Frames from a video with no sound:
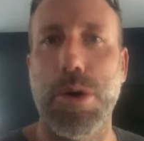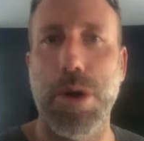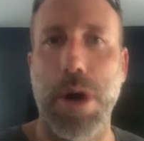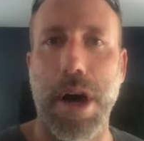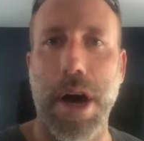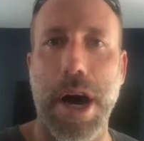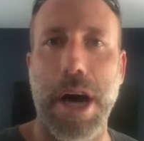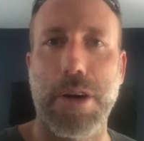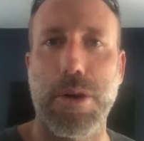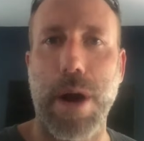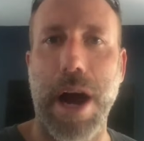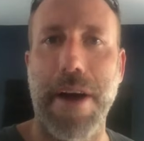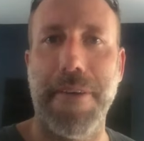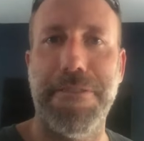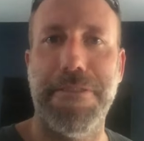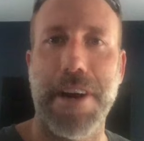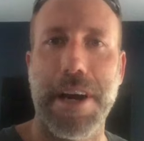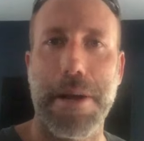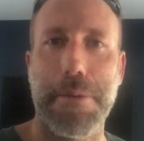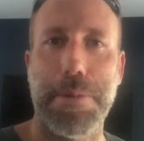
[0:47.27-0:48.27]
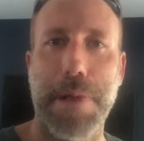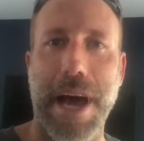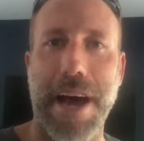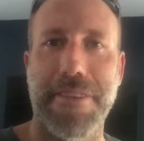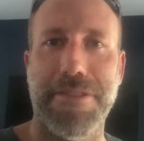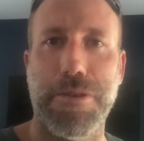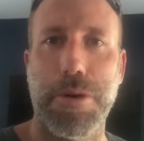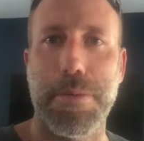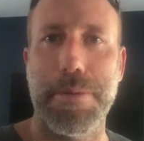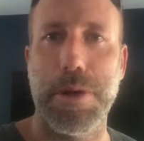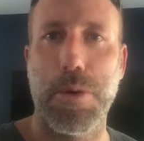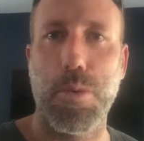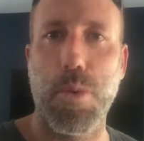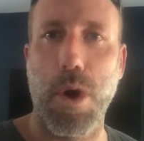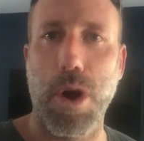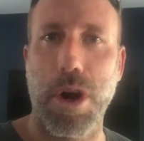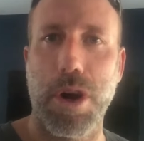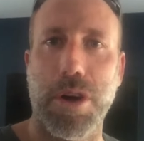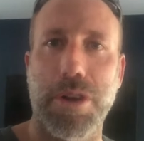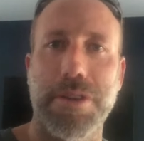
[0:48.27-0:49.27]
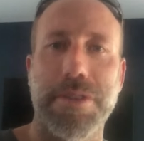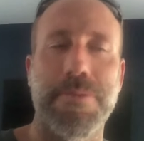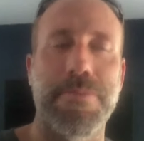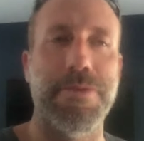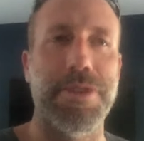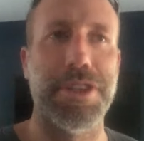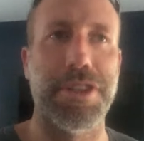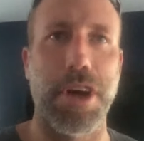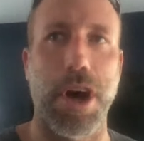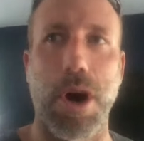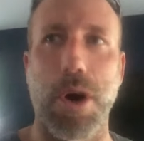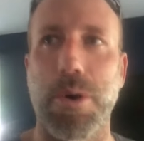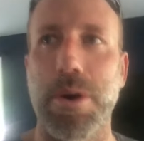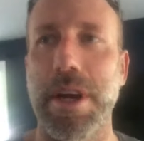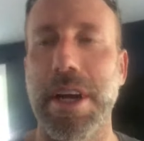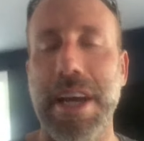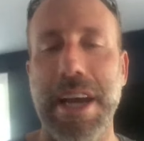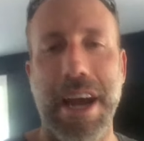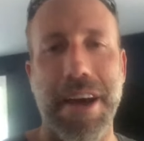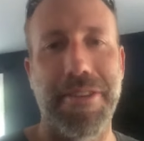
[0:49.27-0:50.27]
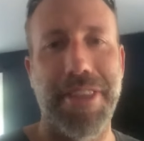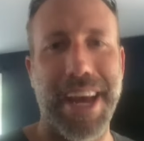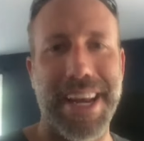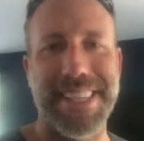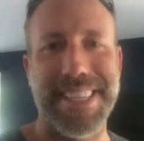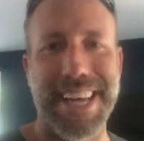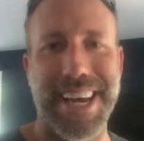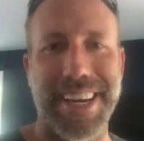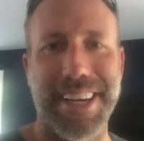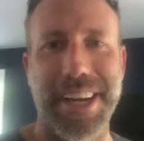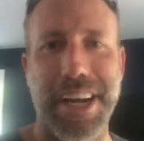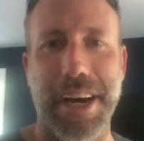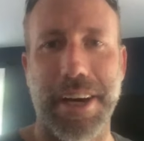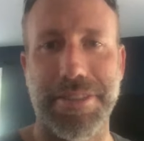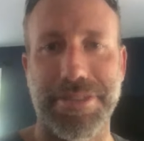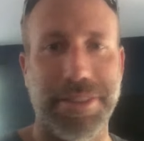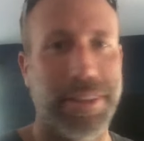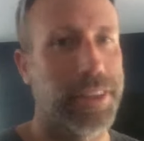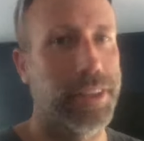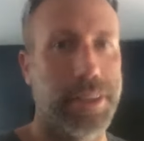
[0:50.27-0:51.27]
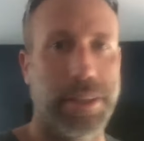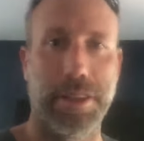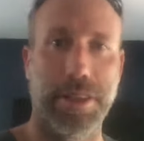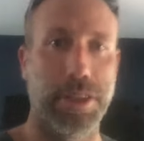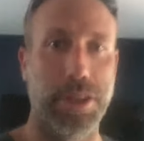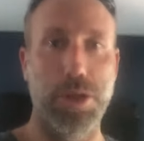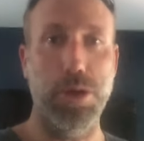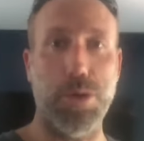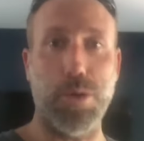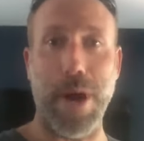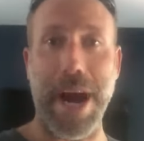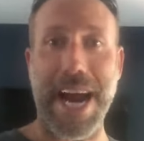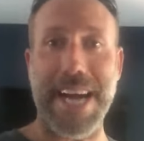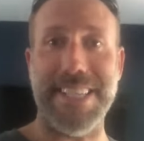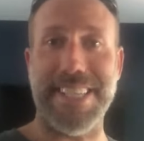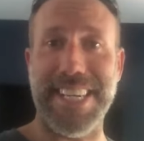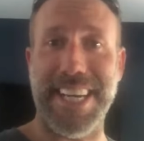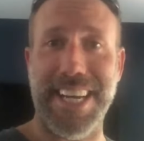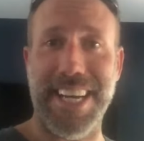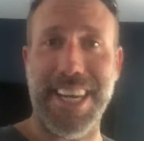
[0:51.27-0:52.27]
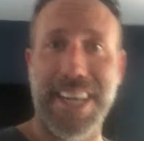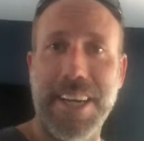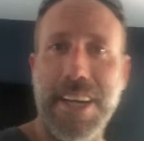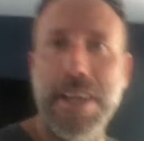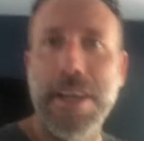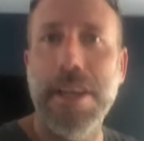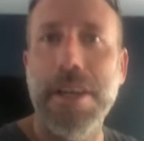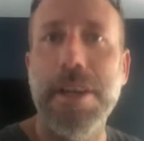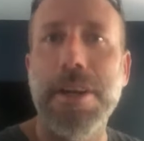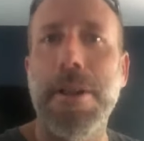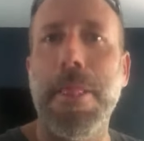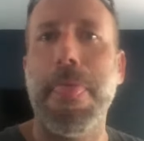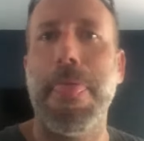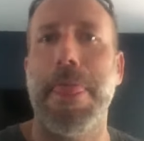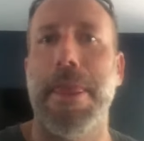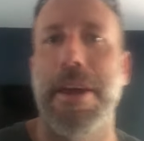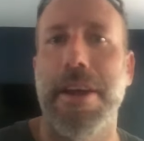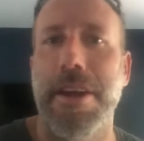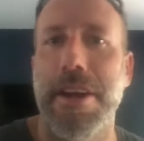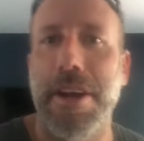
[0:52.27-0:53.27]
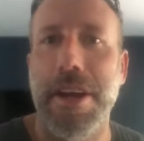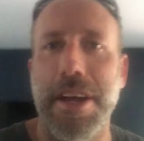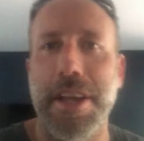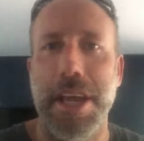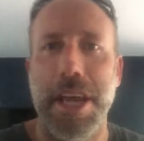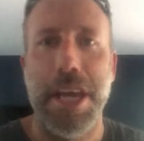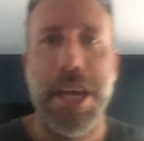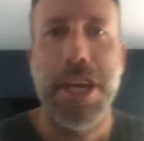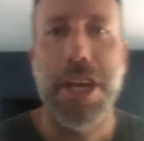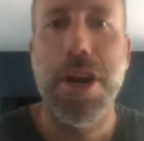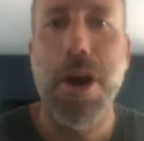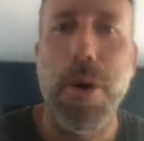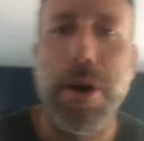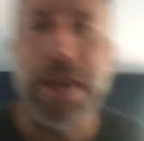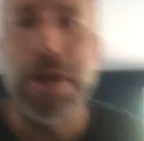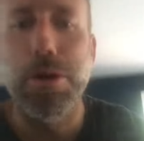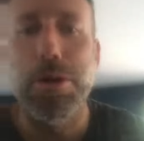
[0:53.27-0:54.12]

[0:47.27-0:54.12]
uh, crowdfunding platform in the world. So, if that's not enough, you crazy! You know what